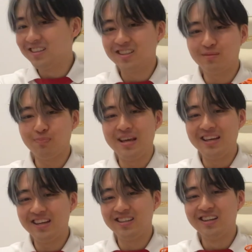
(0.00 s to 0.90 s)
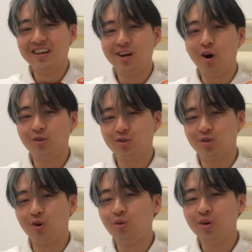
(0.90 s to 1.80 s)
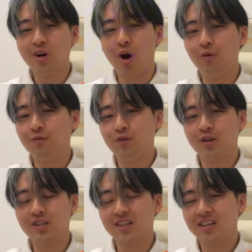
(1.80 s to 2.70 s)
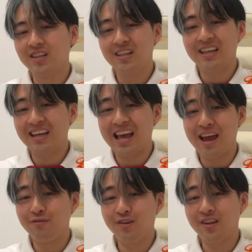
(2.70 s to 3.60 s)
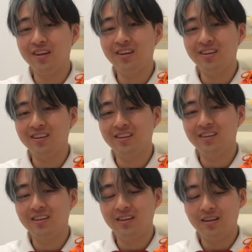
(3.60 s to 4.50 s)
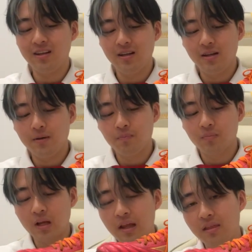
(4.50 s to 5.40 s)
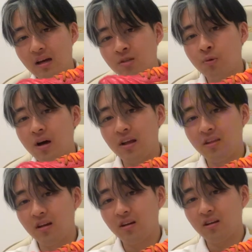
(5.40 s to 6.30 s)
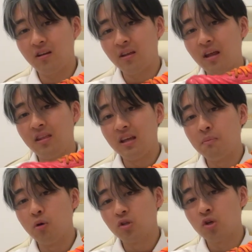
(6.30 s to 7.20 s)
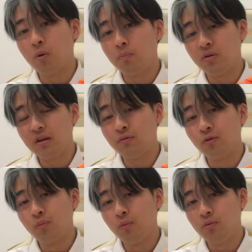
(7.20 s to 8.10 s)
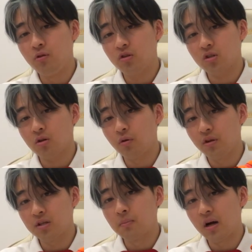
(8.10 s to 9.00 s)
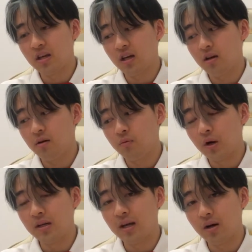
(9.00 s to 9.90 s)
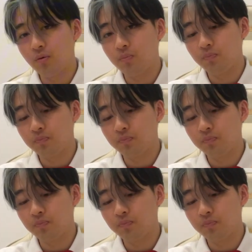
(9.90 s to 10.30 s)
speed, control, comfort, everything. And that's why I think they're the most complete football boots on this market right now.